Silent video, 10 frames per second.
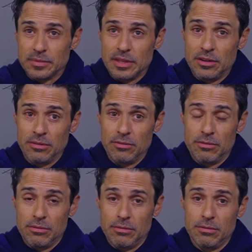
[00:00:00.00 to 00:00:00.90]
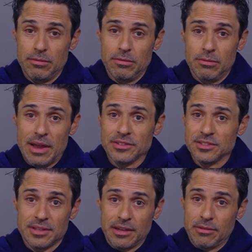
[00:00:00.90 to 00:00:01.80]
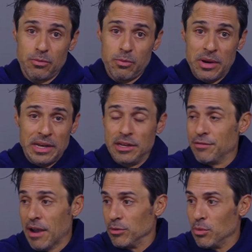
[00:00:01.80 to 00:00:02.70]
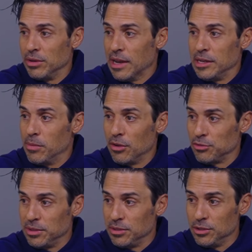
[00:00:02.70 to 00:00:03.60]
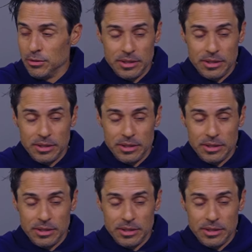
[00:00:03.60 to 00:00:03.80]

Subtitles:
And Raz is like 185 to 190 ball speed too.